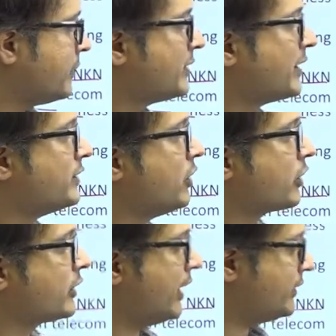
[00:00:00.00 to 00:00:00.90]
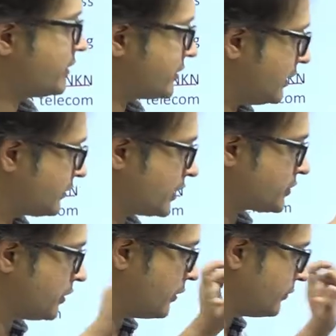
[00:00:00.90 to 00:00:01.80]
as the organizational structure
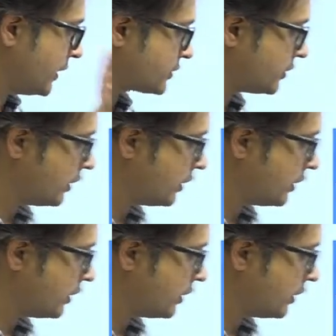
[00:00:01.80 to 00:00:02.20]
of National Knowledge